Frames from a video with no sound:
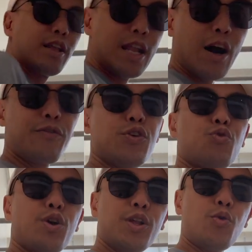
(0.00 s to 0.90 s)
Now, if you
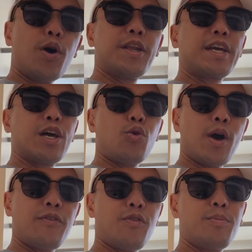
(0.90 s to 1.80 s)
really want to get
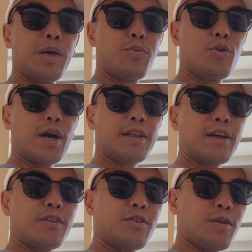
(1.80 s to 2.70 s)
away from people and
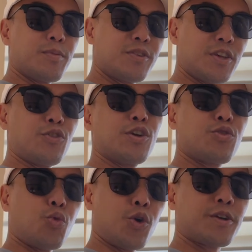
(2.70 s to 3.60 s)
get some
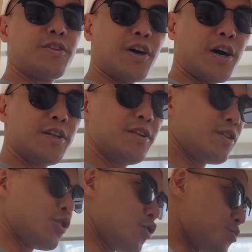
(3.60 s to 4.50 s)
serious work done,
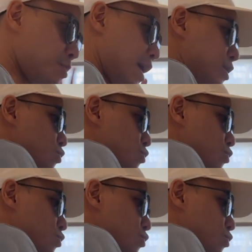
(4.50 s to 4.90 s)
you might